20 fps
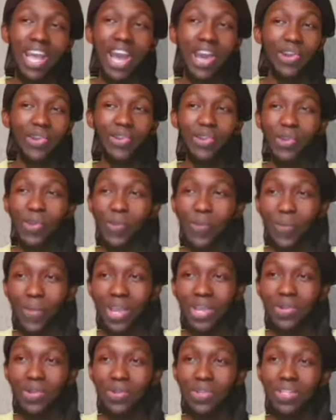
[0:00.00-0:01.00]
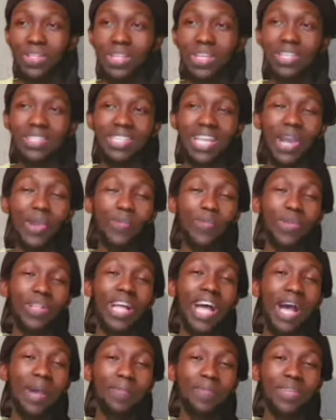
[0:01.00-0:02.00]
I don't know when that will
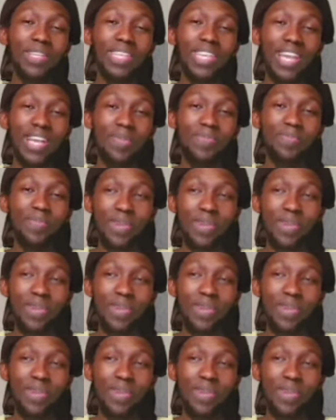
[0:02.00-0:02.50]
happen yet,